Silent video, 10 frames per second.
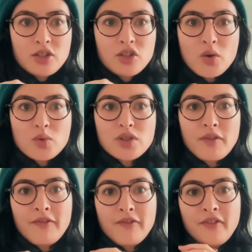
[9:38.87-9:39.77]
don't
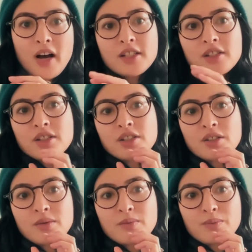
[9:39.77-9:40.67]

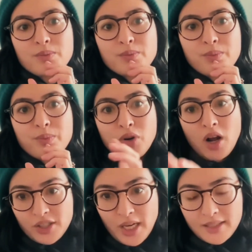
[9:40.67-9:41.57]
fund
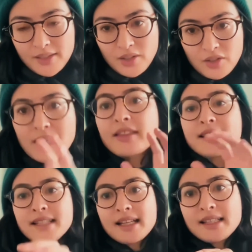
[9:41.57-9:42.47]
projects in the
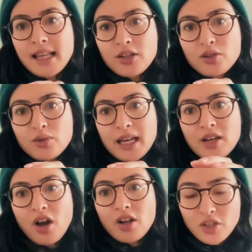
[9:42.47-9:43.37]
sense that you
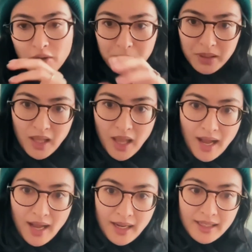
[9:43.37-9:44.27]
cannot
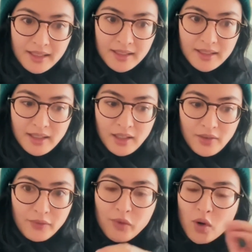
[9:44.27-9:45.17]
apply
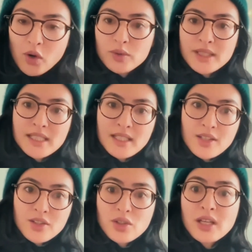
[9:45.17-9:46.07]
for
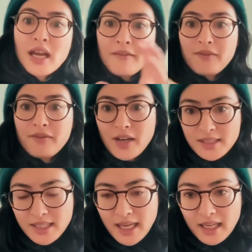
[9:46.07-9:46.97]
OnlyDust to get
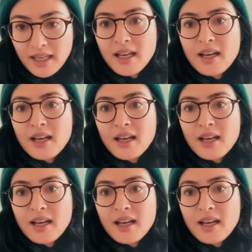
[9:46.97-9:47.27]
funding.